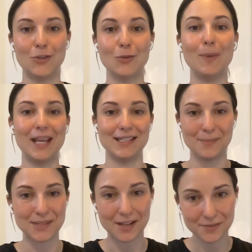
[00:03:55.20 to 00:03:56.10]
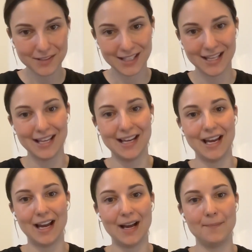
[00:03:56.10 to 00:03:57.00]
to pace themselves.
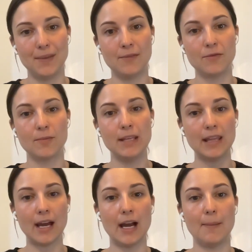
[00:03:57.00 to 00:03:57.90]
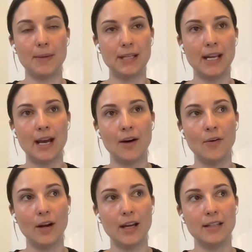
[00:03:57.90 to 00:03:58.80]
And for me, that happened
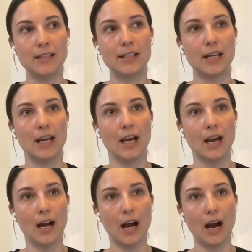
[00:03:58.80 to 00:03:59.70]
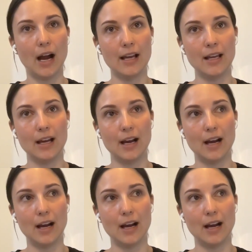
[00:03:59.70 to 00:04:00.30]
now. And I